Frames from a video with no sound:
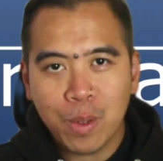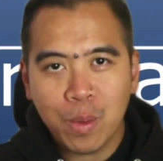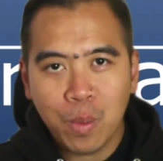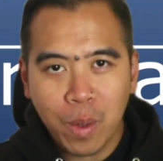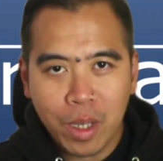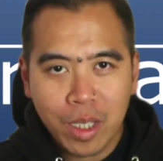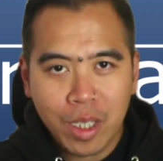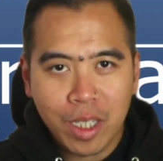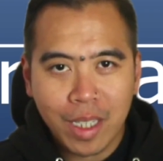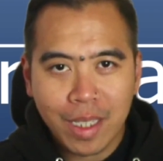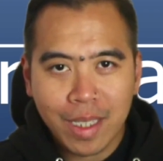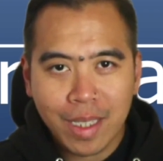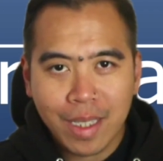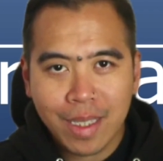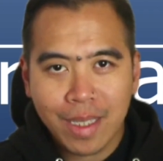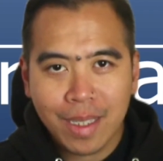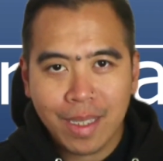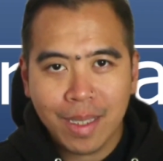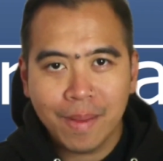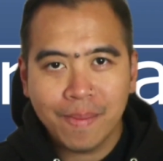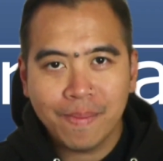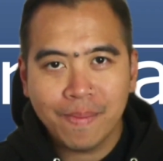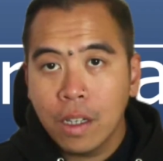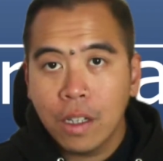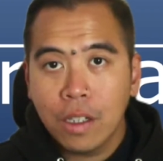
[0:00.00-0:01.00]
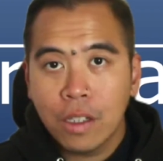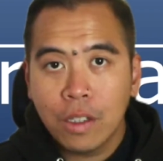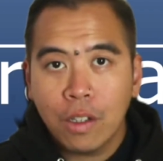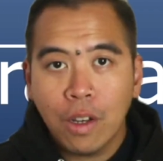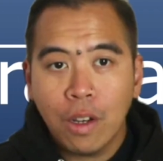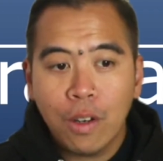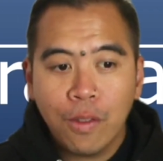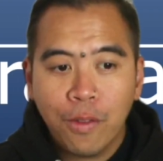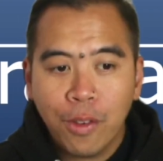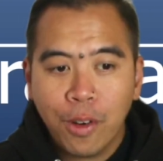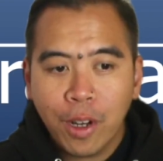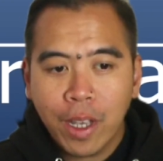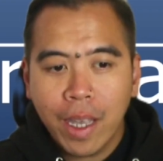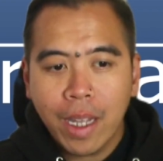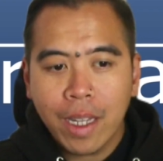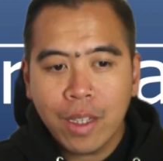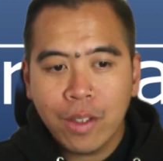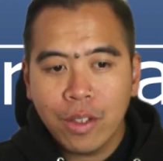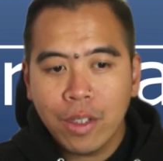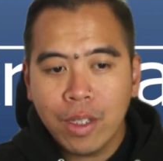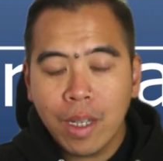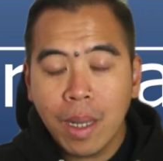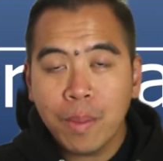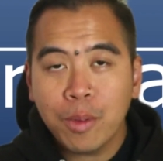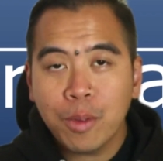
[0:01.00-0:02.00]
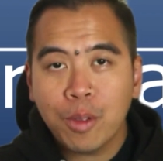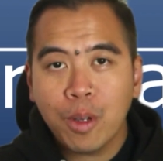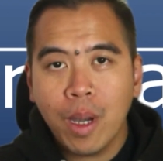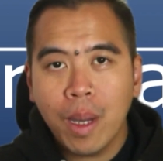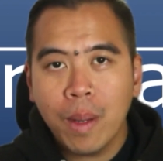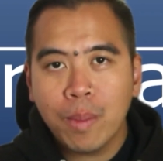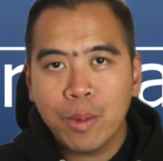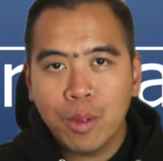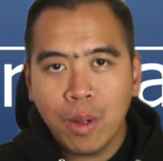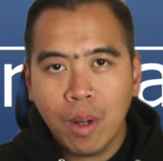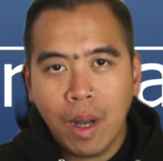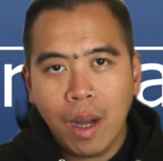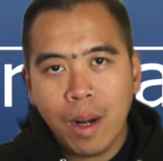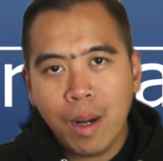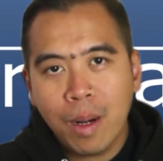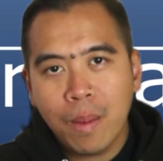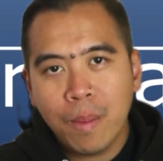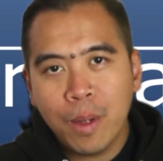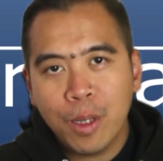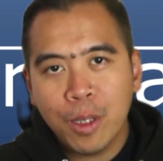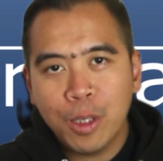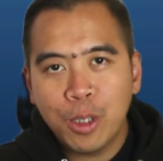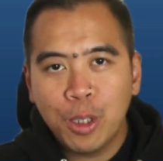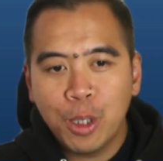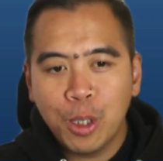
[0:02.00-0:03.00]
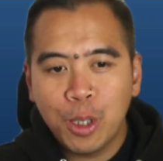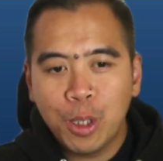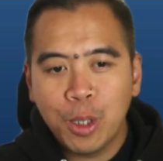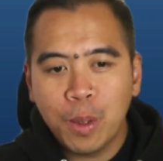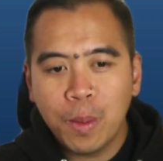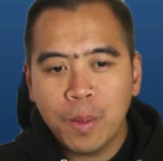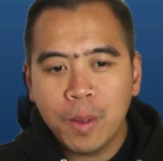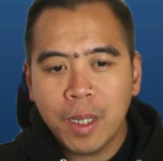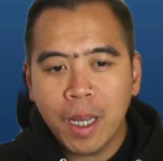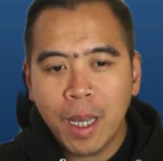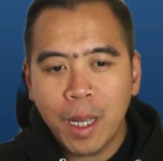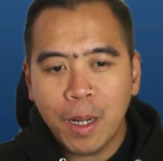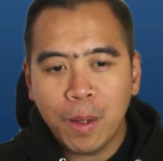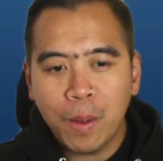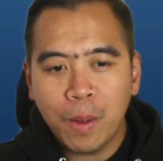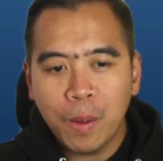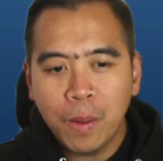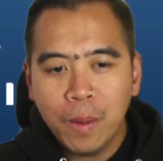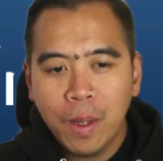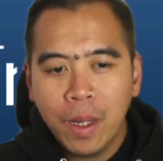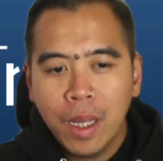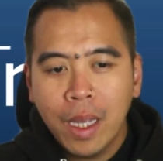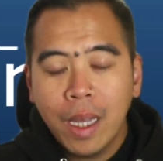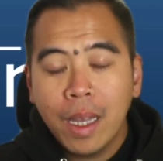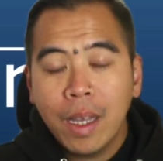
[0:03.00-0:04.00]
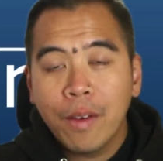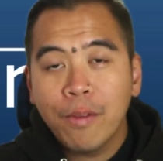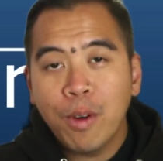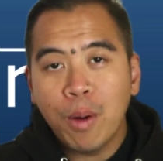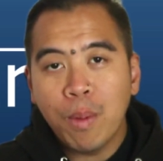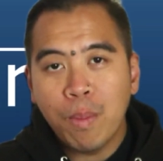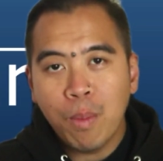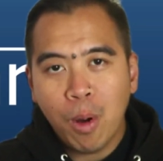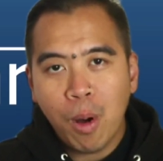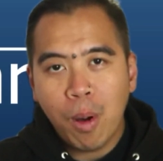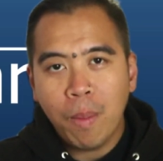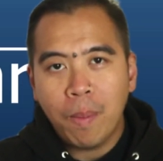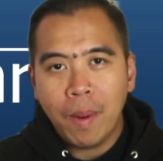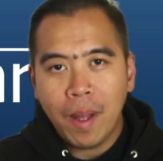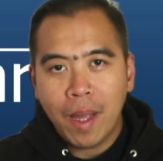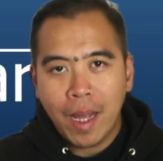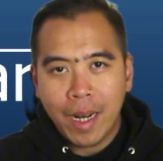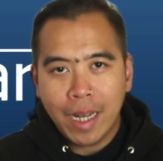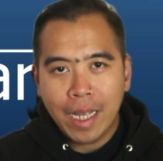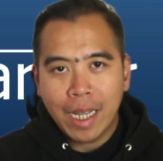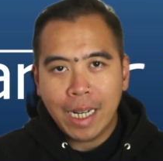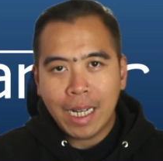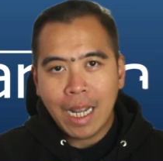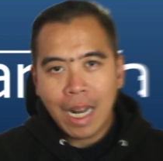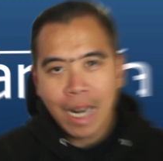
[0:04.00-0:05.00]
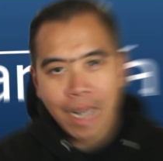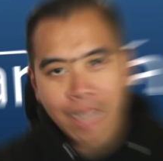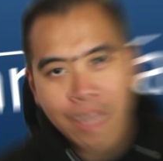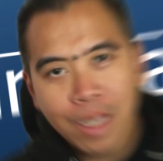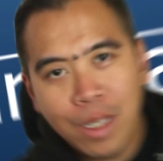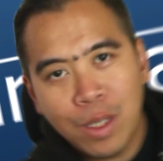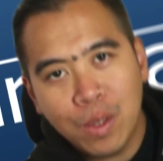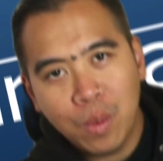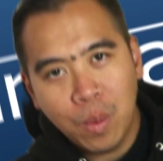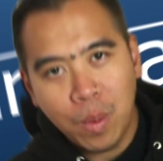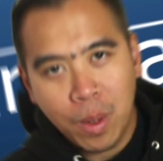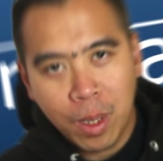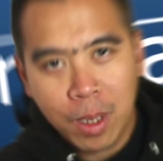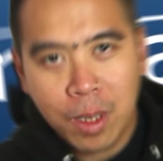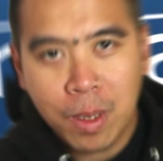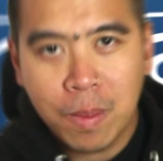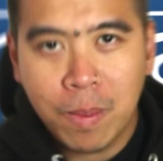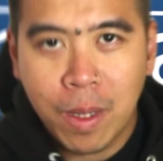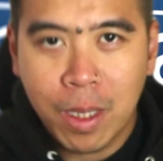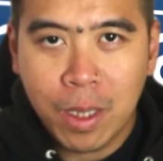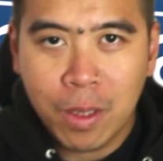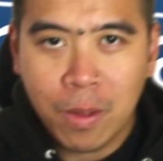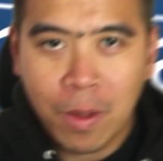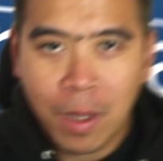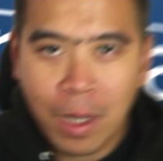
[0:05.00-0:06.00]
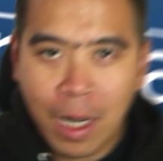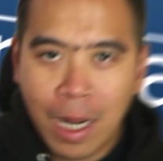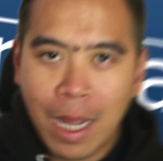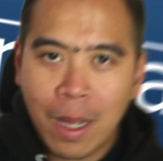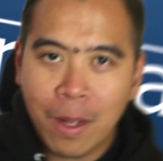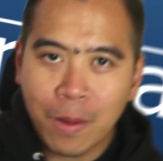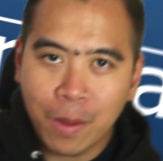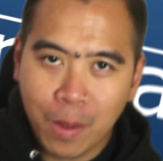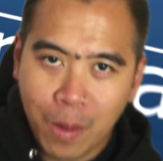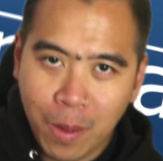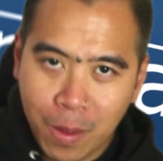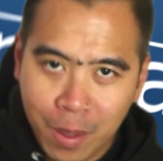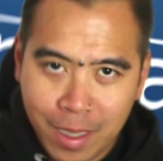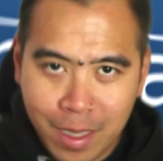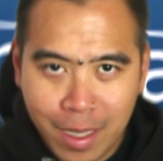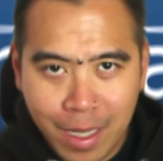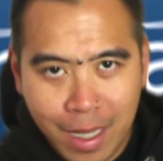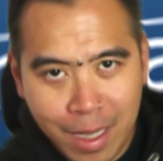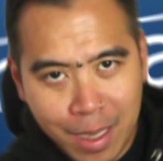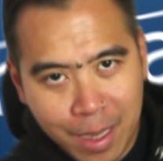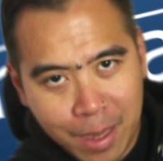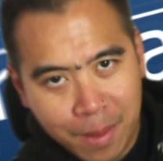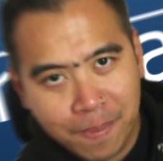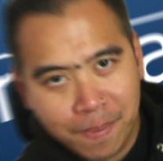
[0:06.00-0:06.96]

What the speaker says: widgets. Don't forget to subscribe to Aramar's YouTube channel for more Planning Analytics Workspace on cloud content.